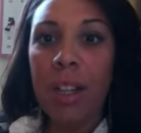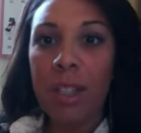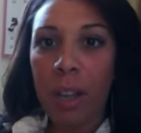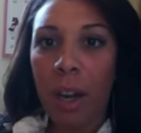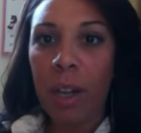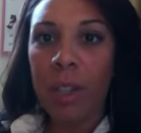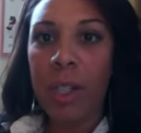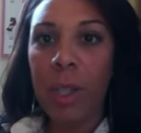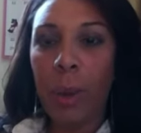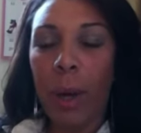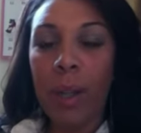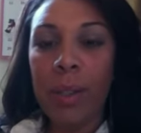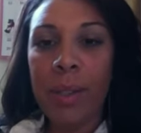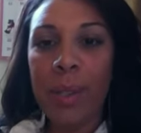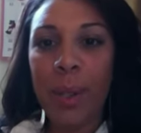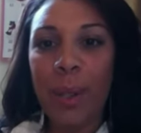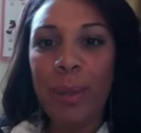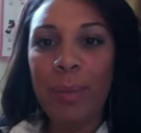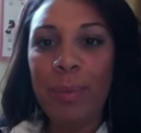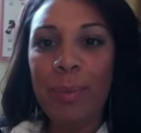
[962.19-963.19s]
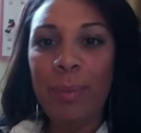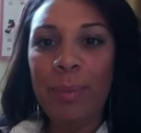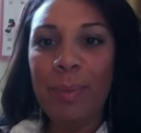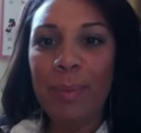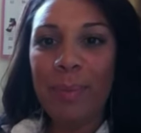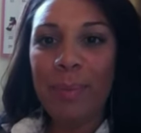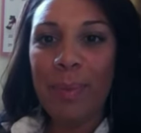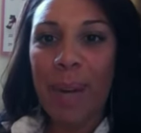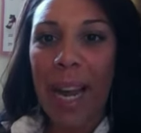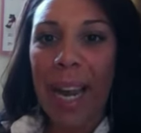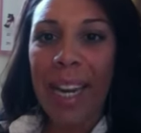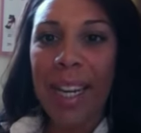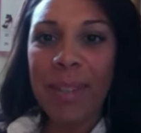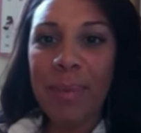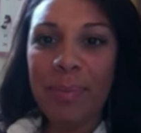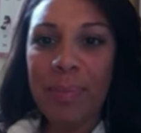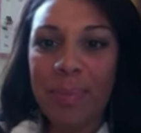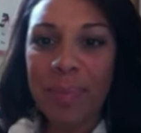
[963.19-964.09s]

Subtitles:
Talk to you all soon. Bye.